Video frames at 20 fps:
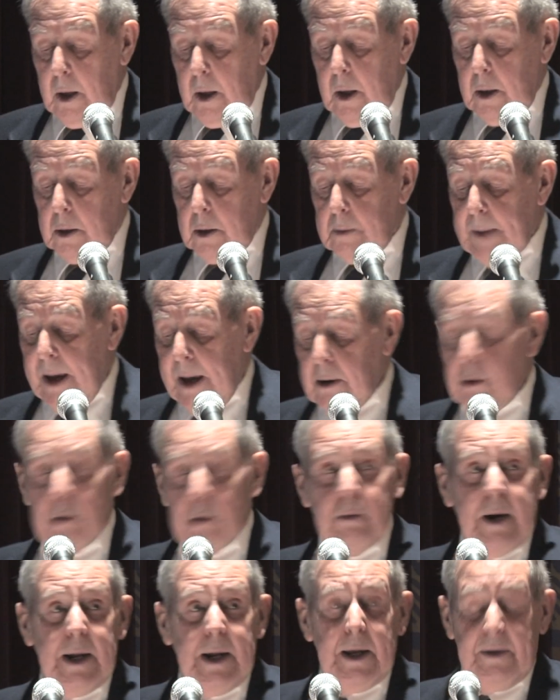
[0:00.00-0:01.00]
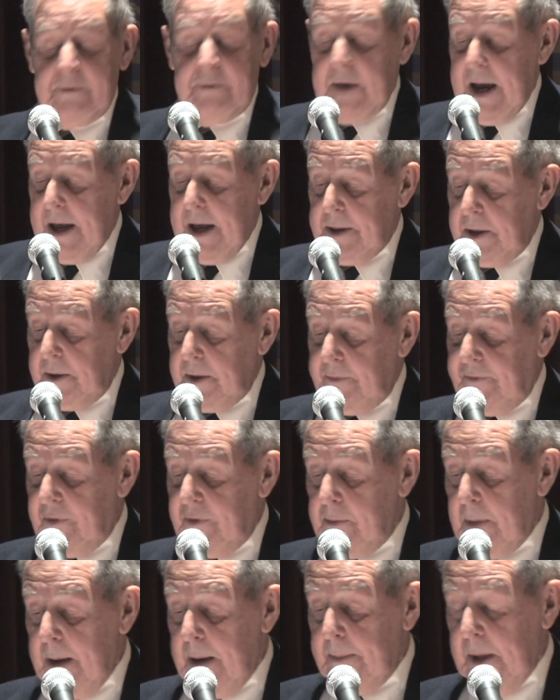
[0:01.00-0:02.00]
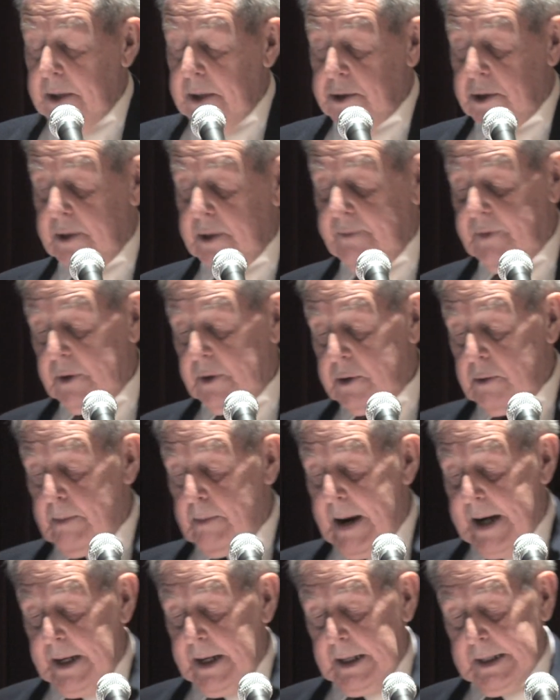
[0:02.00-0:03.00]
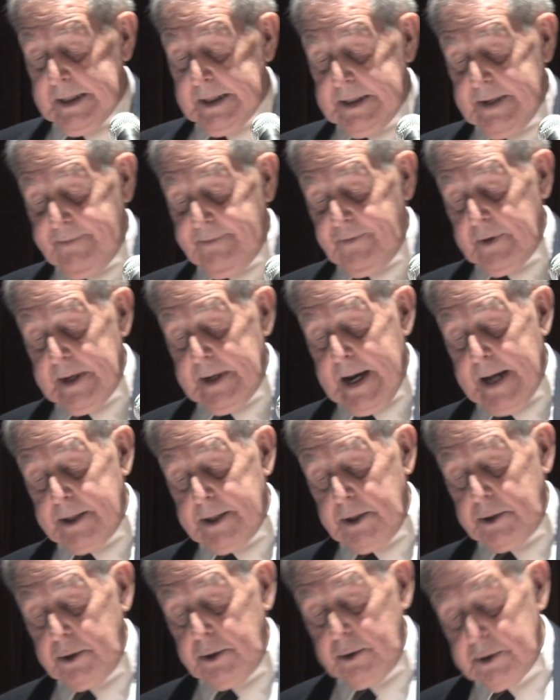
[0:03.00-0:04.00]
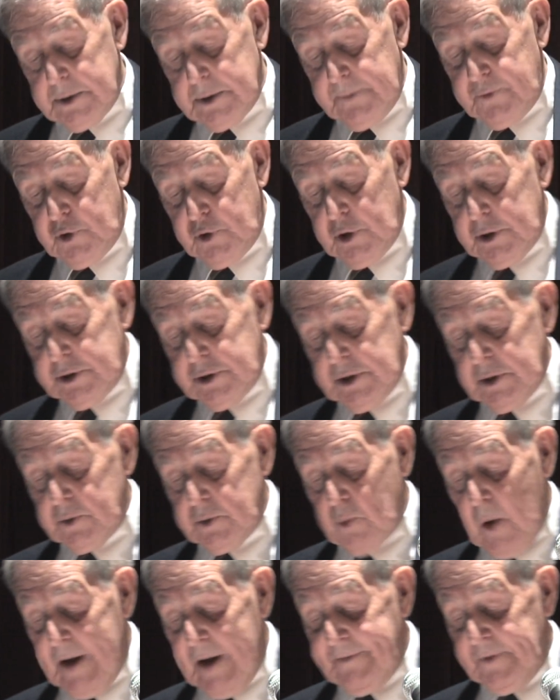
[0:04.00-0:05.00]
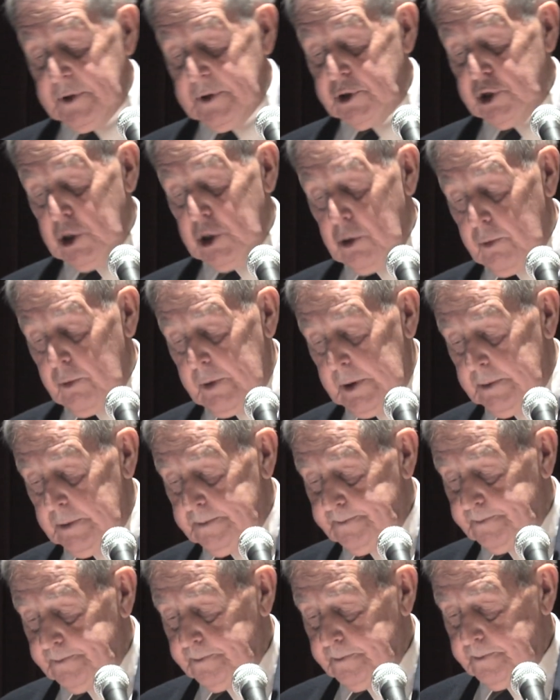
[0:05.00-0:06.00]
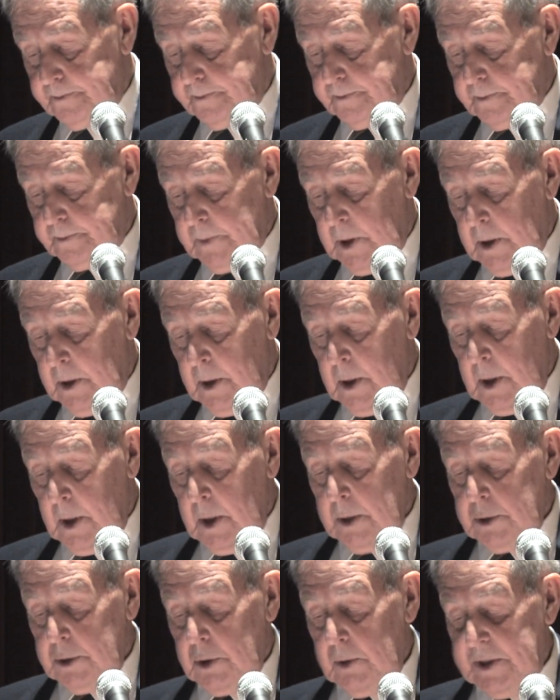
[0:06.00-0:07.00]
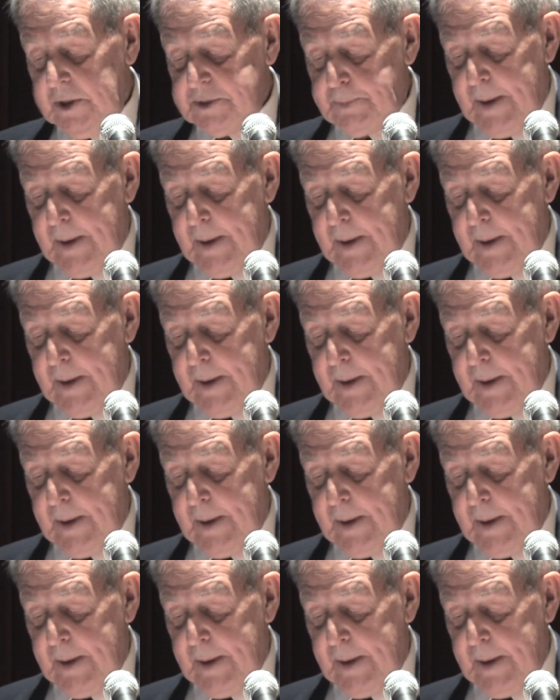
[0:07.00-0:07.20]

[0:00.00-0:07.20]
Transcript: You may already have gathered from my mention of the dramatically different attitudes of Churchill's wife and children to his